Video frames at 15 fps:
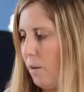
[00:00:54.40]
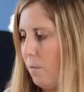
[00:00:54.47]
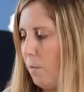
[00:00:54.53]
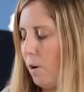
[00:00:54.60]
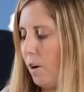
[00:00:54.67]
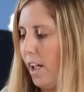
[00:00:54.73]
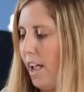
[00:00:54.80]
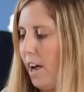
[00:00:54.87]

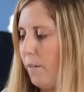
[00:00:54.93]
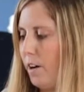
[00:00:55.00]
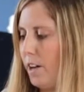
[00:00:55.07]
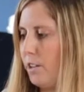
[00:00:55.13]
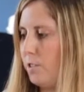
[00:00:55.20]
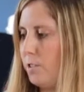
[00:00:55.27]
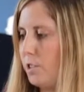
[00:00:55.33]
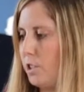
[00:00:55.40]
How I
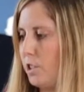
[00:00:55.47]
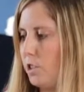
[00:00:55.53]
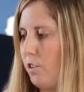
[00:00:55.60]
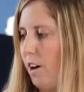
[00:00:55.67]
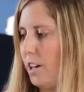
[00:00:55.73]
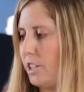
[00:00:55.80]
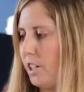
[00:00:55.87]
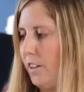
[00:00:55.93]
use to
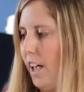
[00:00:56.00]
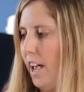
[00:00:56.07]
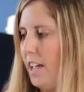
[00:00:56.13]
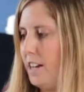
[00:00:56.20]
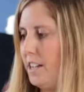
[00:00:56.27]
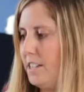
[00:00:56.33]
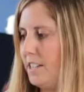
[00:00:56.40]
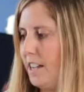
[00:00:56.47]
structure
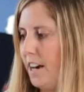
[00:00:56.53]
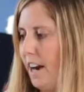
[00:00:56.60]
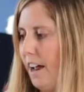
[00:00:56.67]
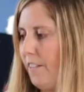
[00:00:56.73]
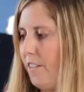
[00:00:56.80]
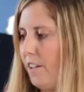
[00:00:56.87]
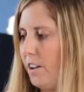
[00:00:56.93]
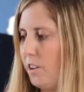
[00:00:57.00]
that is
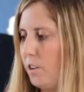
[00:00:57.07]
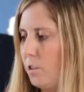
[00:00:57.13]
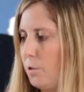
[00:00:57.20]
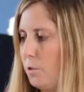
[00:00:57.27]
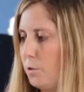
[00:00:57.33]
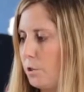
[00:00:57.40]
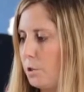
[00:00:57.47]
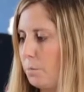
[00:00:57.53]
another
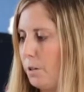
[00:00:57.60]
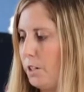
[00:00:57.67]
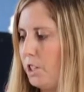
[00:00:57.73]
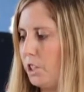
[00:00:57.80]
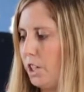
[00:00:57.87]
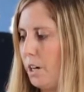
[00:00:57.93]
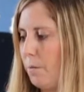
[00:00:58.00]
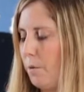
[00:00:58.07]
Google
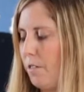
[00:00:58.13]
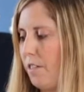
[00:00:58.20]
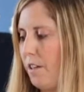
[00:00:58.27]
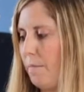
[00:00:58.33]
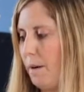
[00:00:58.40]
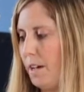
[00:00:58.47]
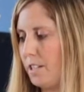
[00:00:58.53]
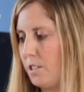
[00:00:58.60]
spreadsheet with
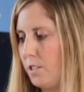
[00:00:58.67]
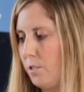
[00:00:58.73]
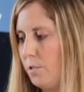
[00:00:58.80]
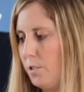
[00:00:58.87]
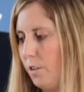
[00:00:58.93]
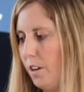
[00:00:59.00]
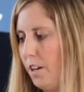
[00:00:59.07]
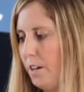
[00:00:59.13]
their
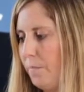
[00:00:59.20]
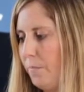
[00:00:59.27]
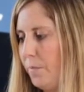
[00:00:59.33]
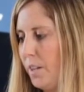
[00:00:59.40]
must-dos on it.